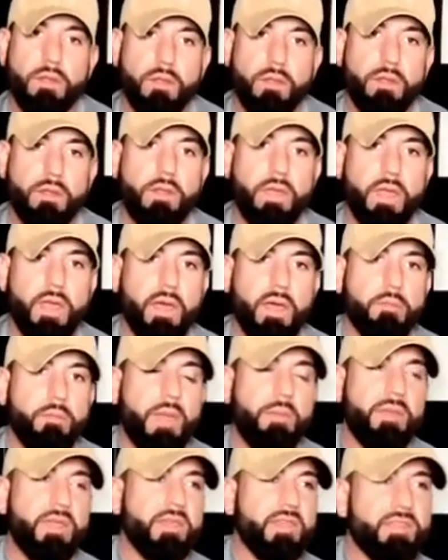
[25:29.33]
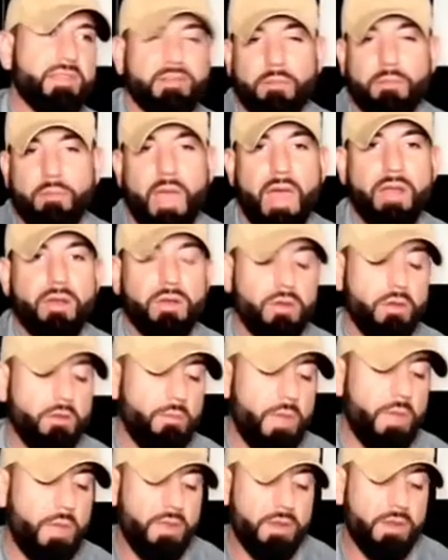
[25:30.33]
Yeah. Maybe I don't
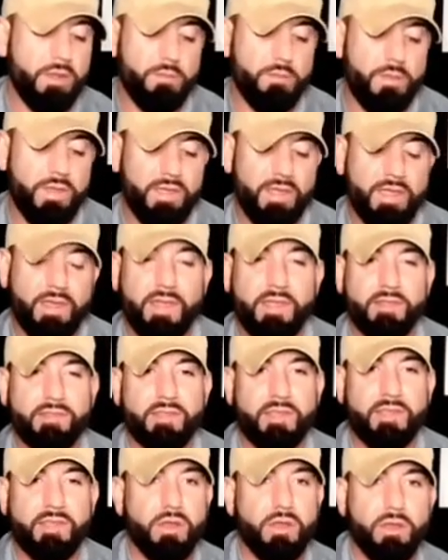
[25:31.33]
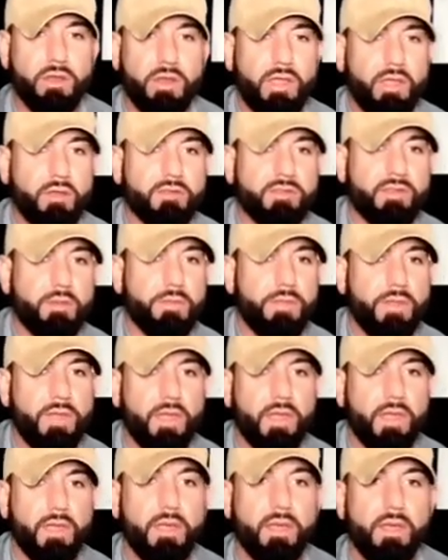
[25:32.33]
know. I mean, it could be like an insecurity or
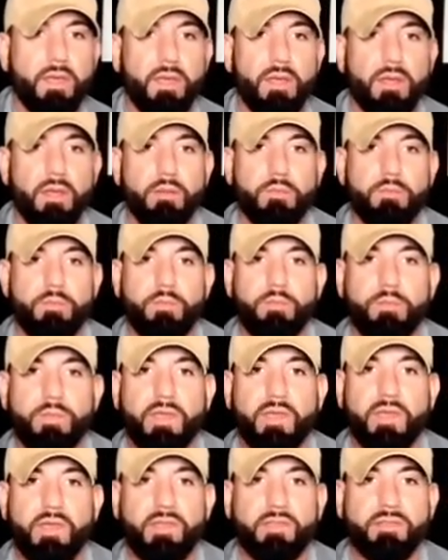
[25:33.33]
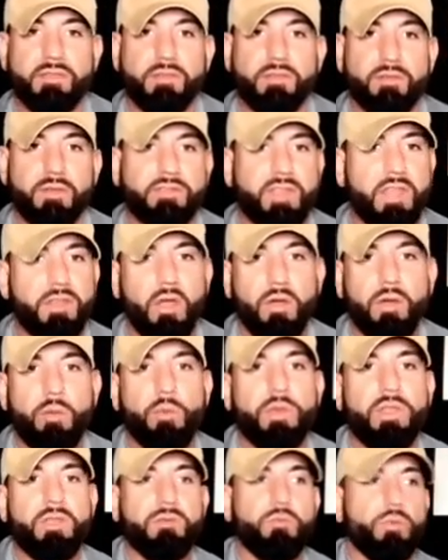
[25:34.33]
something because I know
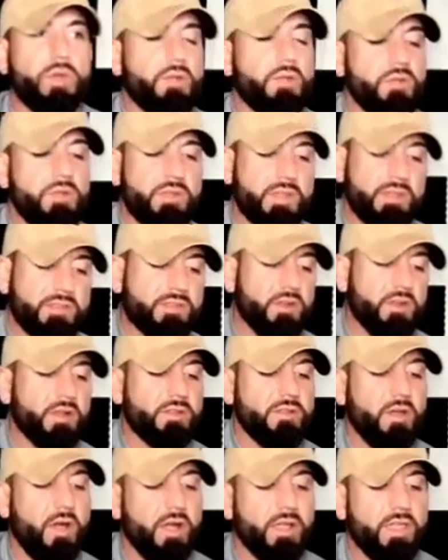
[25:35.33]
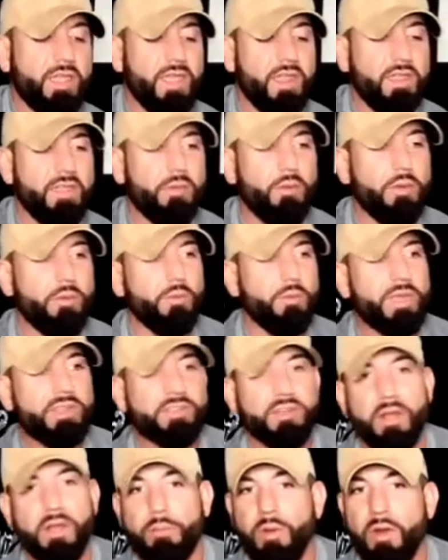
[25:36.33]
that whenever you did start talking, and then when we
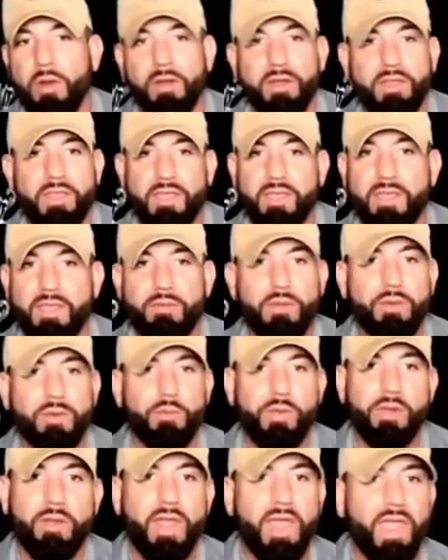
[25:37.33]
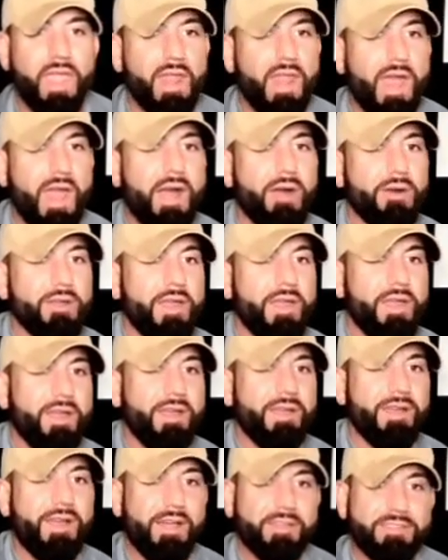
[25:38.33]
started partying, when we were hanging out,
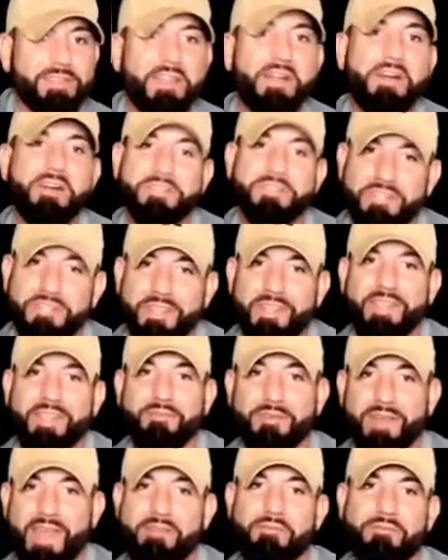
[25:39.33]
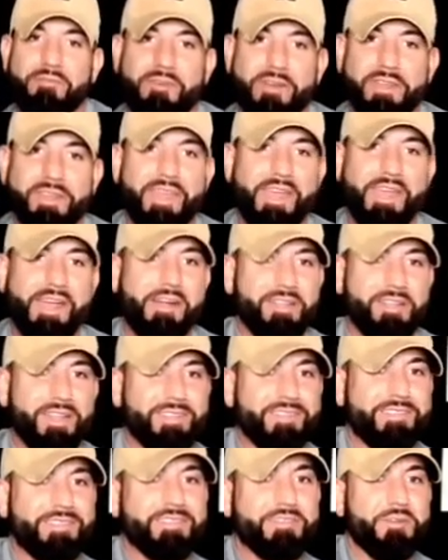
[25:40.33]
I was like, oh shit, we're having fun now. Like,
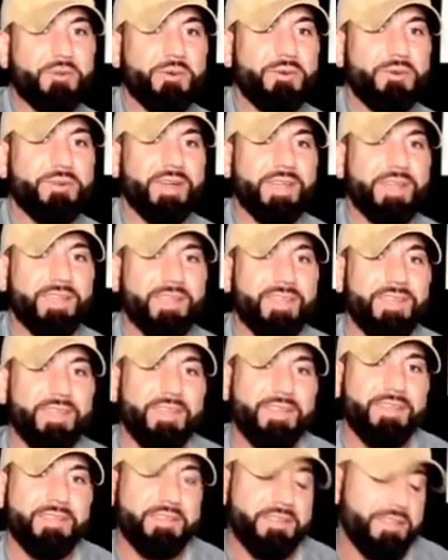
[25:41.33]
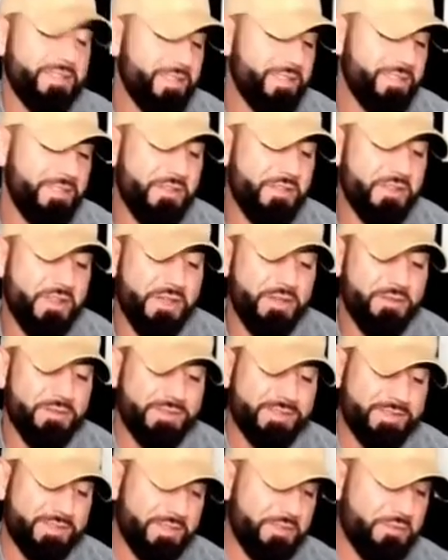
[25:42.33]
this is cool. Like, it
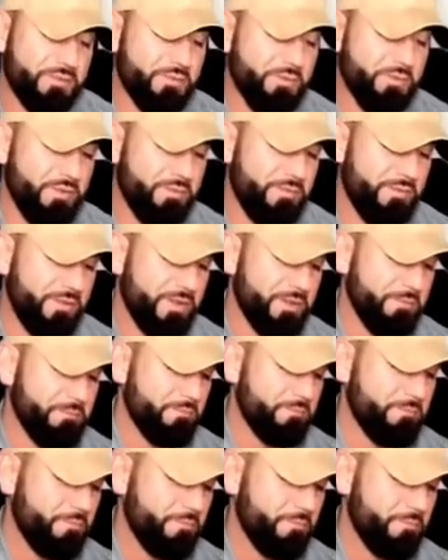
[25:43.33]
was really fun.